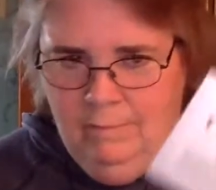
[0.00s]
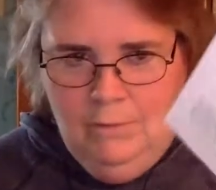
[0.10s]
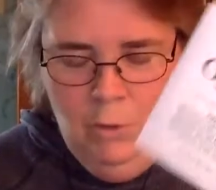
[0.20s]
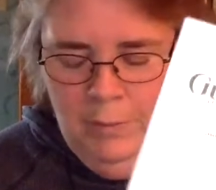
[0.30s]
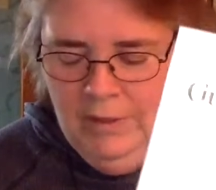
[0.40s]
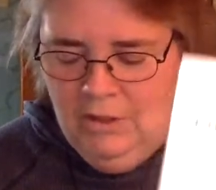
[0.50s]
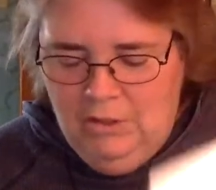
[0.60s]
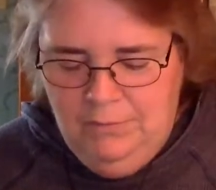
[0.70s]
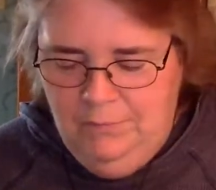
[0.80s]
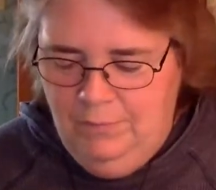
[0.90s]
No
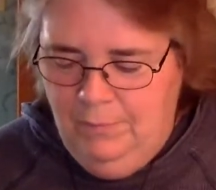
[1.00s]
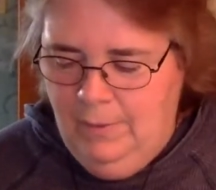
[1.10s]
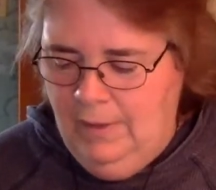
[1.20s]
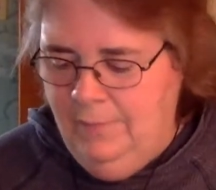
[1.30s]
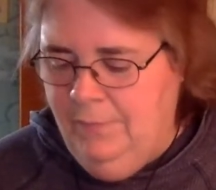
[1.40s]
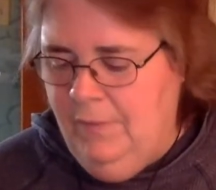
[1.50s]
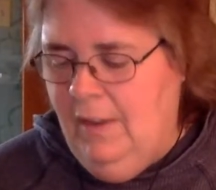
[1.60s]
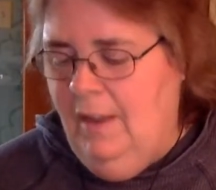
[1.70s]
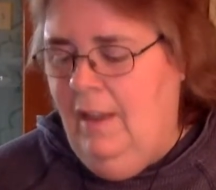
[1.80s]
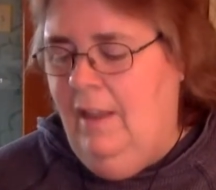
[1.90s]
picture, but
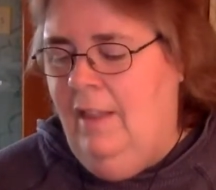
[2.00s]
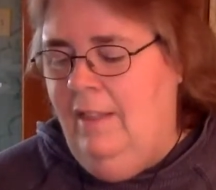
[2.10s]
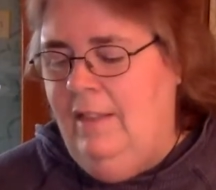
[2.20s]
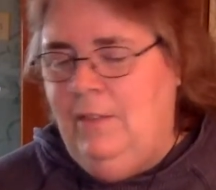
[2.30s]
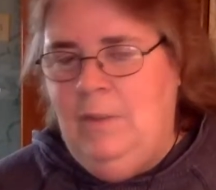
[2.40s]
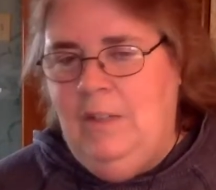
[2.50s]
this